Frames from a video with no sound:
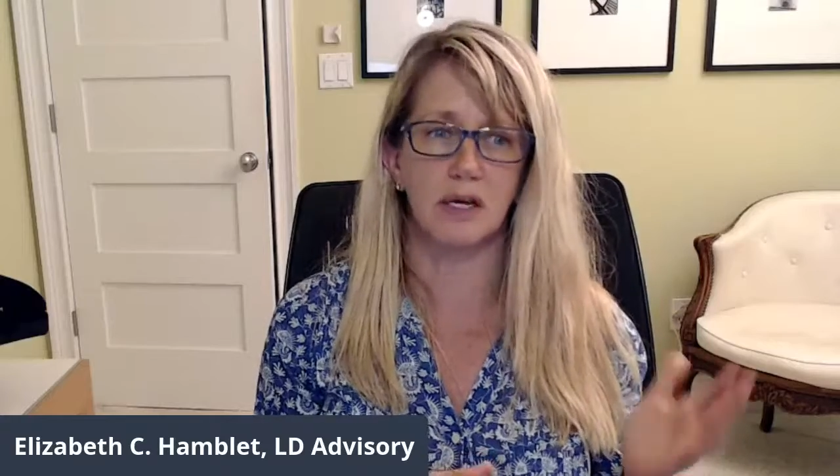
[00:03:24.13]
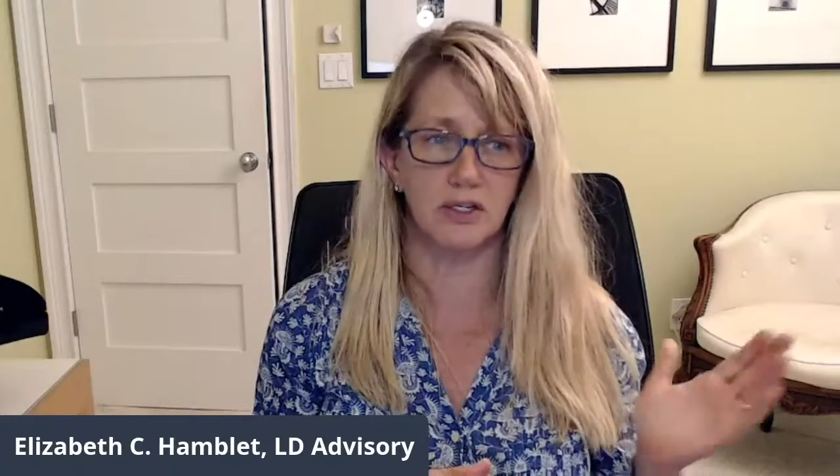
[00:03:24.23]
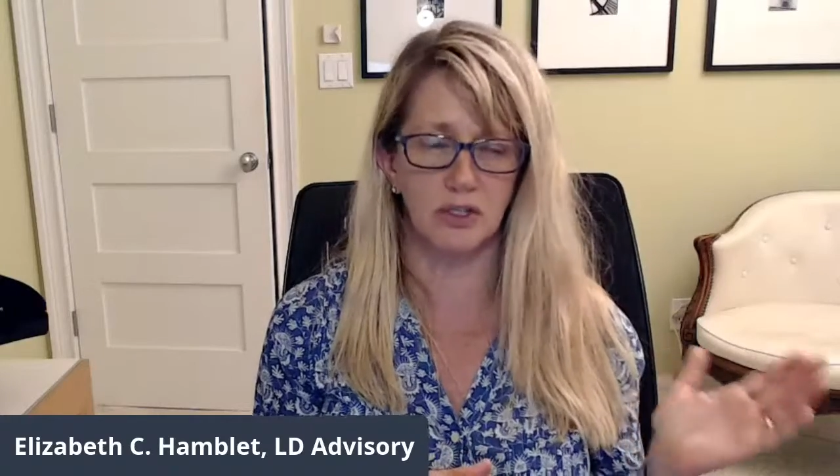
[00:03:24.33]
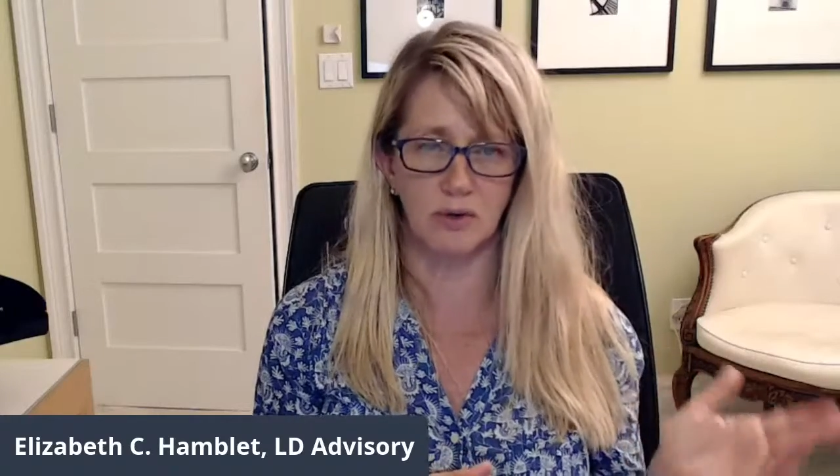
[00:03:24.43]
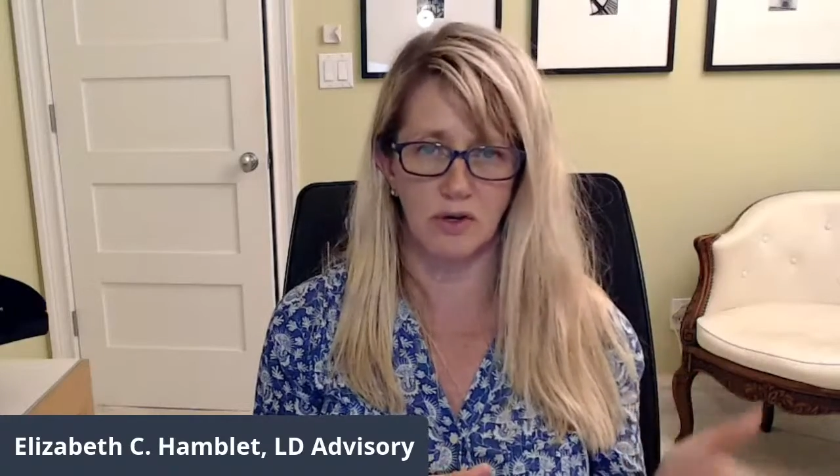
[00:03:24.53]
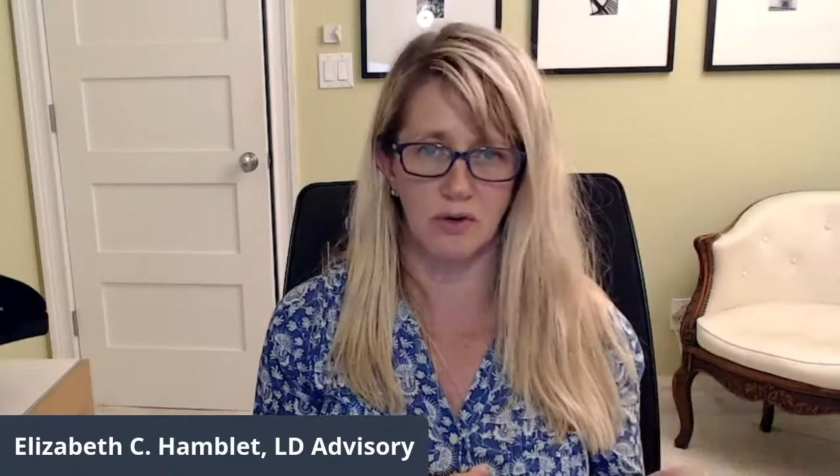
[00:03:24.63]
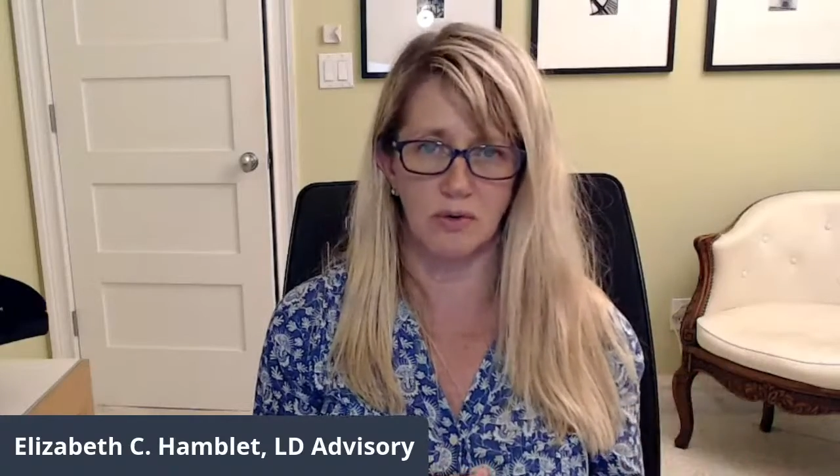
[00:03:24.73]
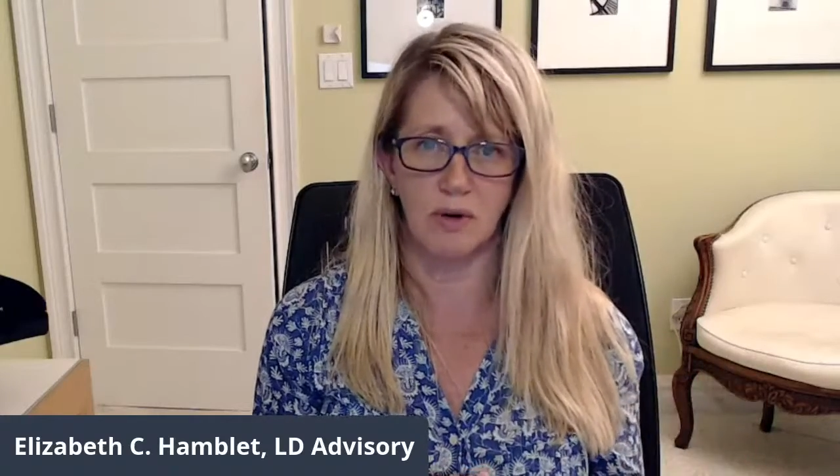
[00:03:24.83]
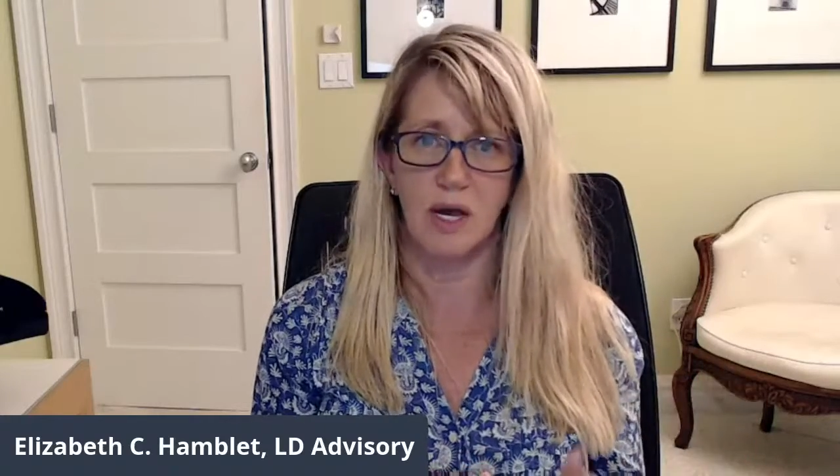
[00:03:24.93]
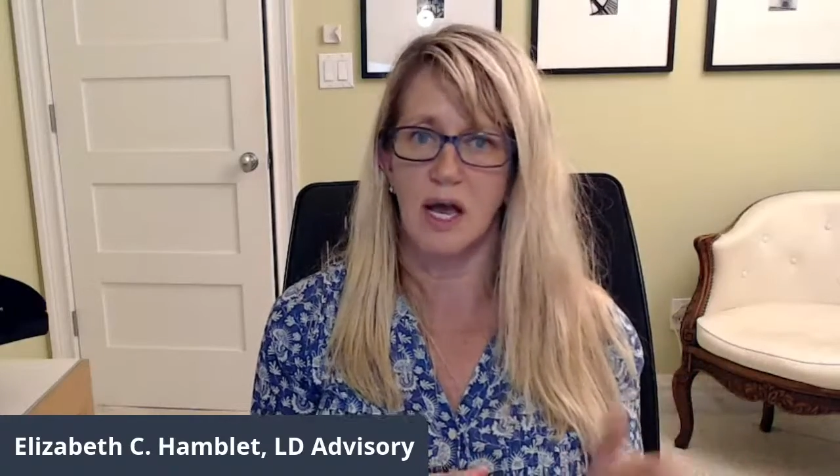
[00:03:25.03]
I show
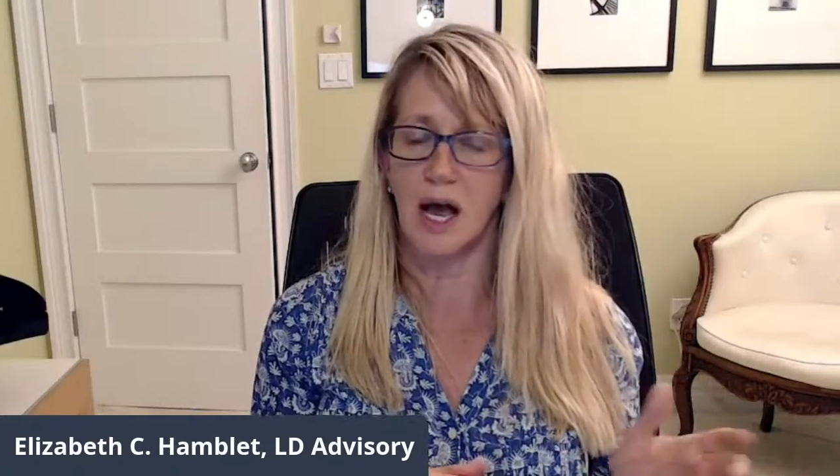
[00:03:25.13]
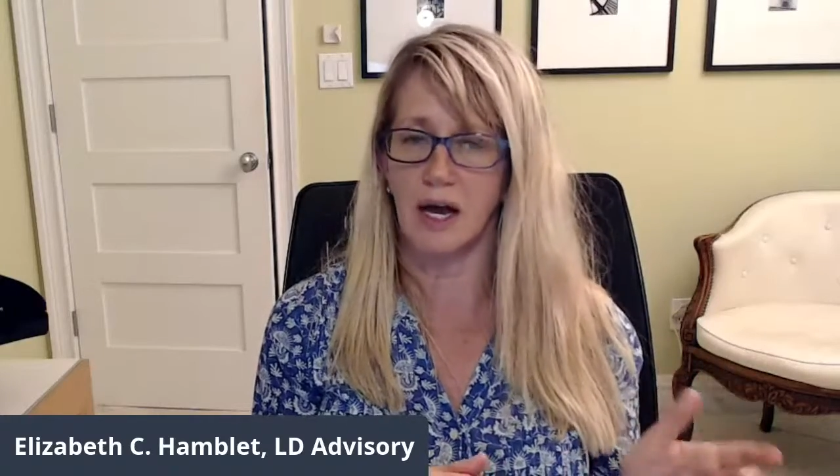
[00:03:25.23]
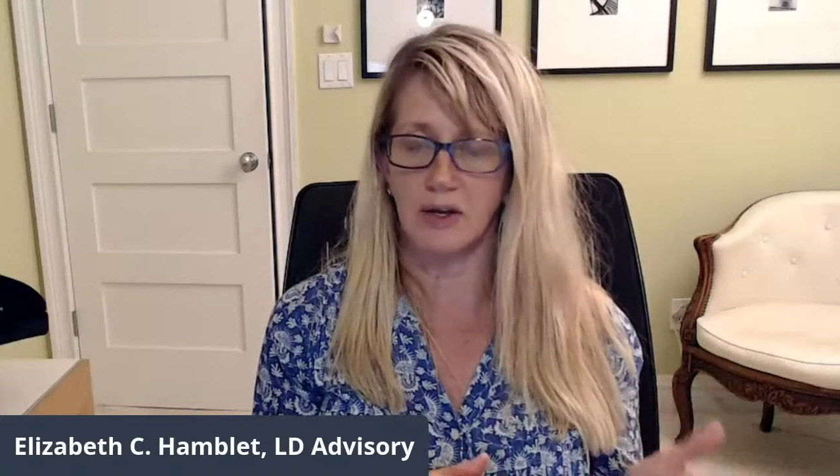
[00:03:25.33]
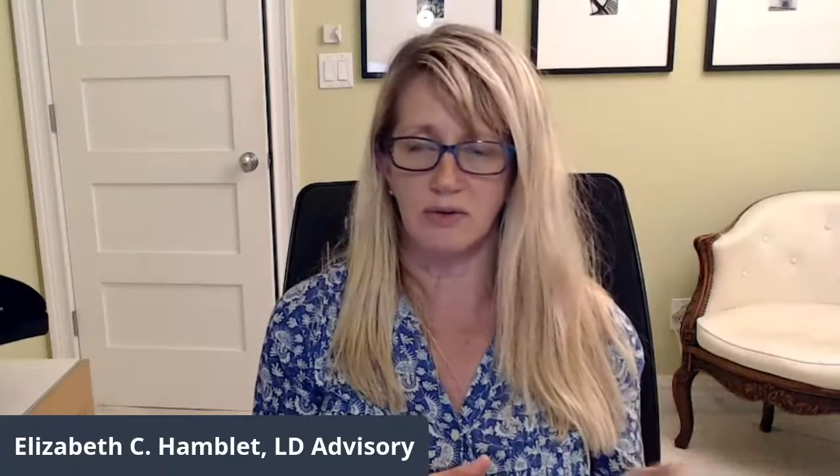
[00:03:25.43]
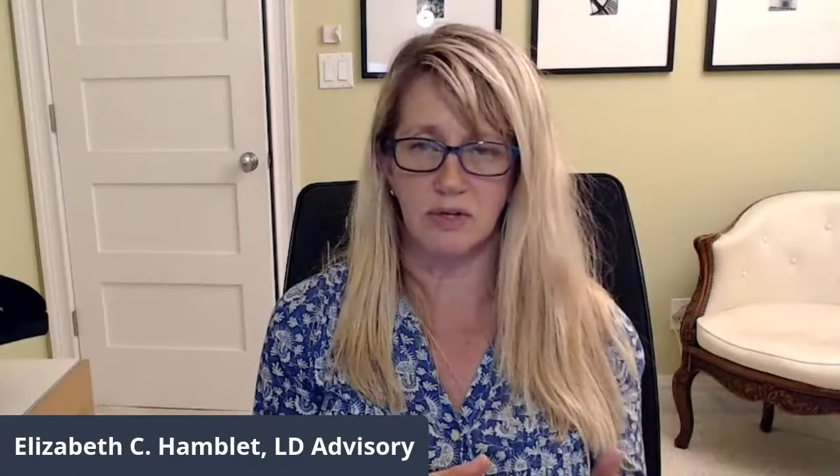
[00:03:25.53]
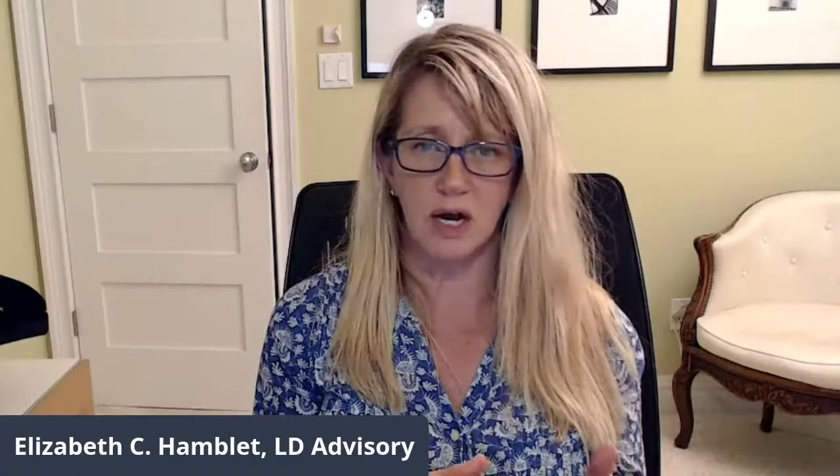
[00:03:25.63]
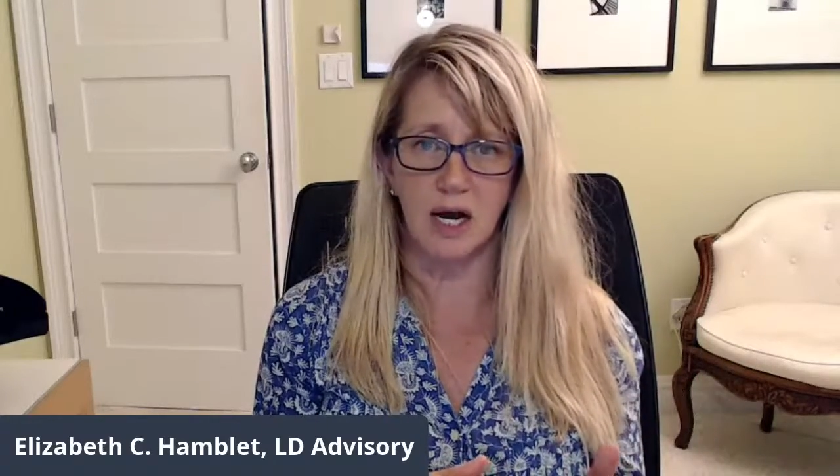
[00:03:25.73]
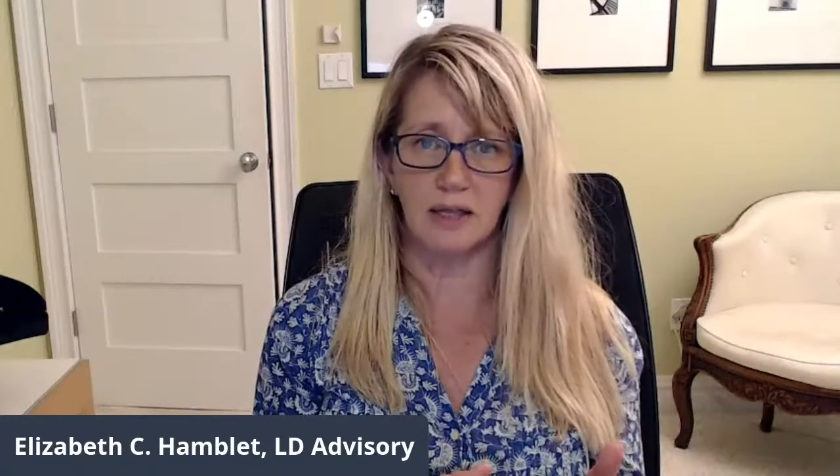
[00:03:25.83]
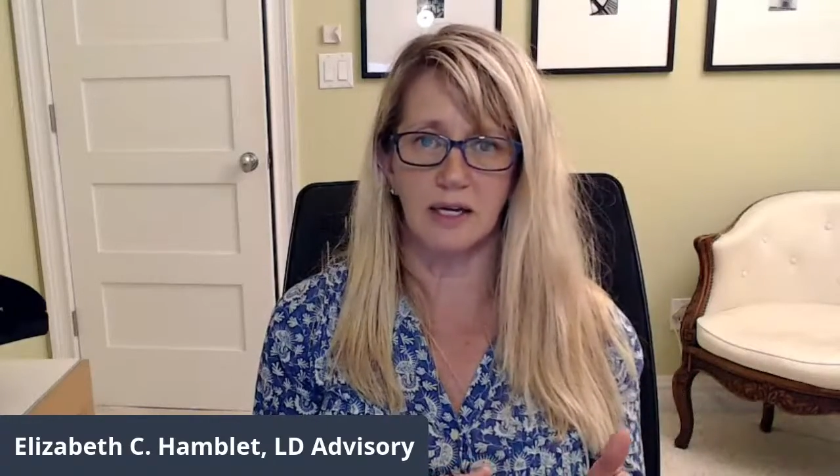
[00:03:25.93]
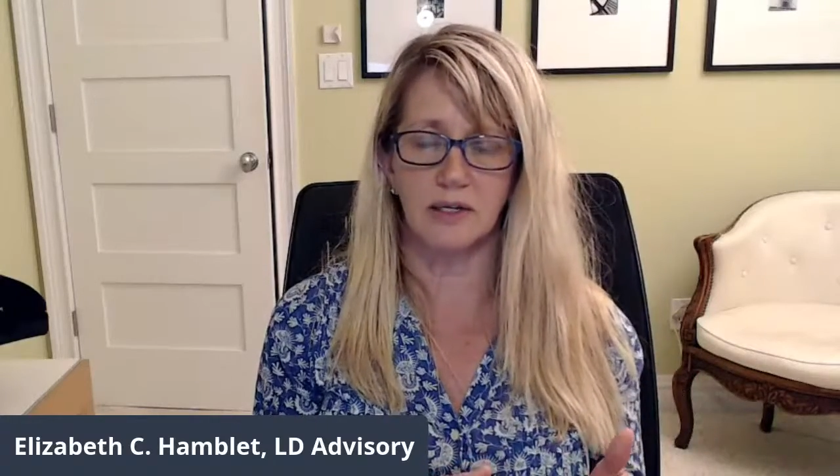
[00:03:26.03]
you how to use a
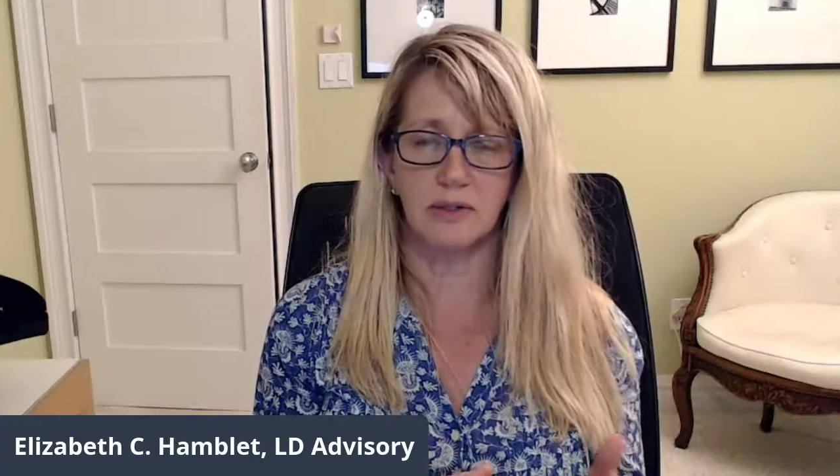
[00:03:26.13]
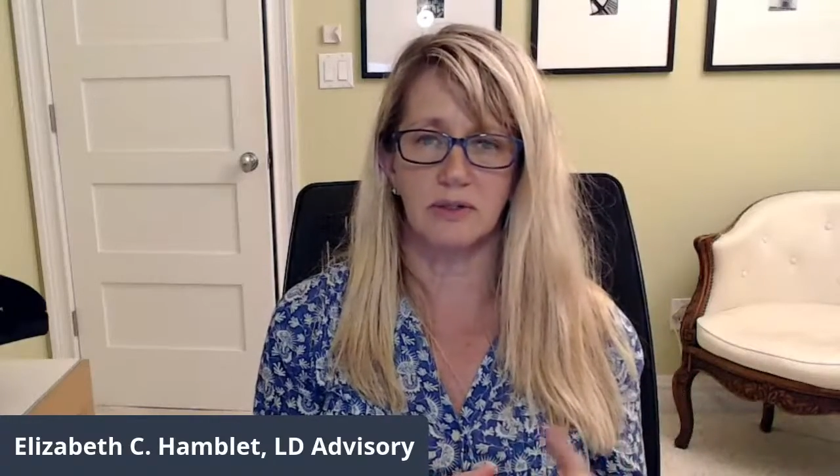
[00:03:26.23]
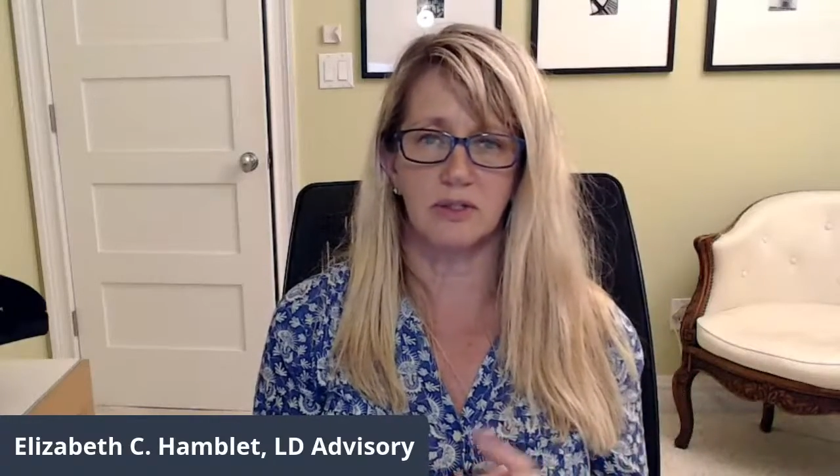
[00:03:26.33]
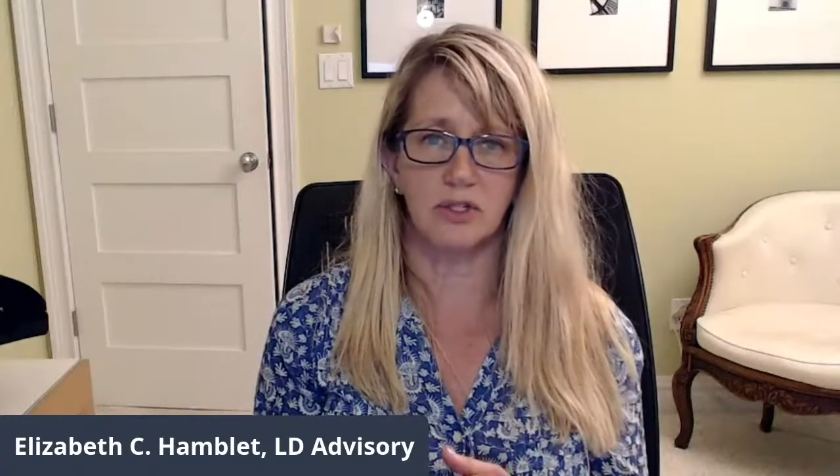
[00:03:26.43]
highlighter